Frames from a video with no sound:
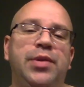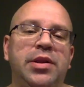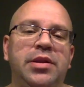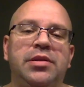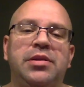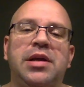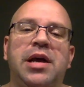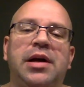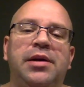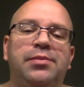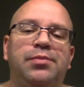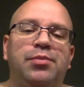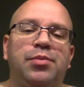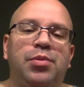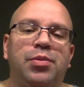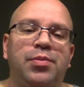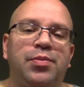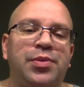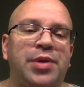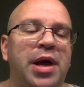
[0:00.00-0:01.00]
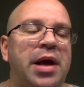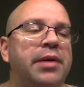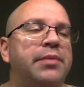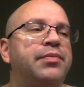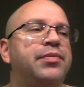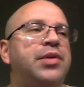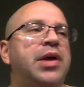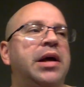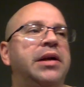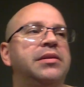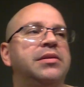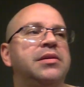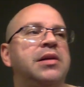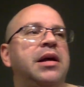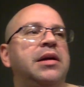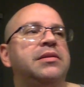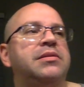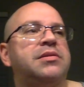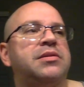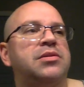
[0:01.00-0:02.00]
that that that
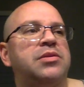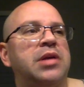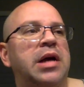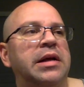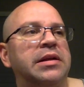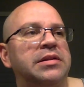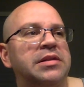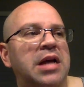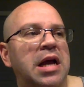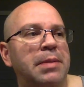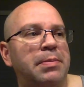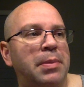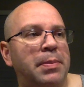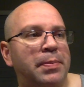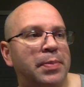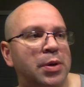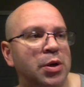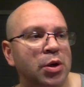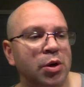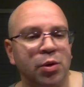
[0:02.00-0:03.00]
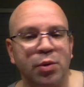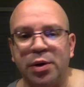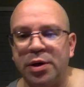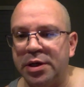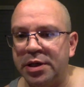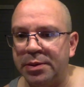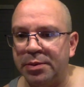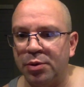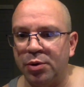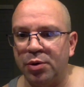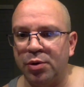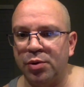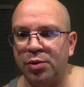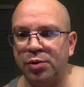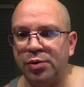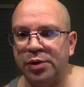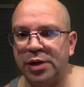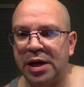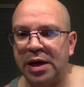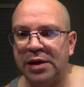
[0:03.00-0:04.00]
that that type of purity,
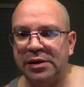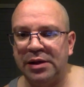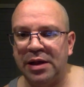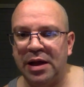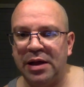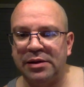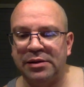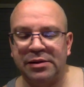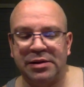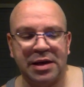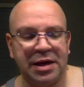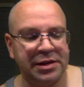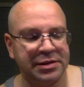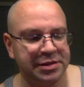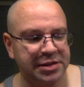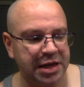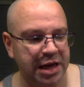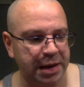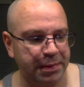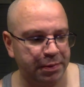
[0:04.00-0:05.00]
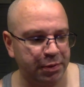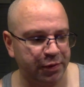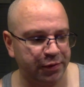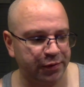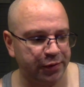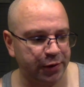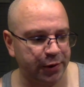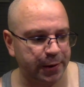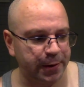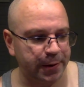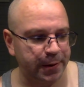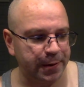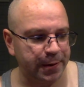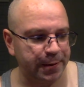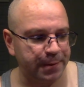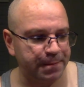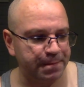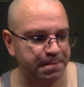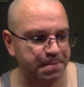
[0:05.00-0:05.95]
bro, that that that type of uh,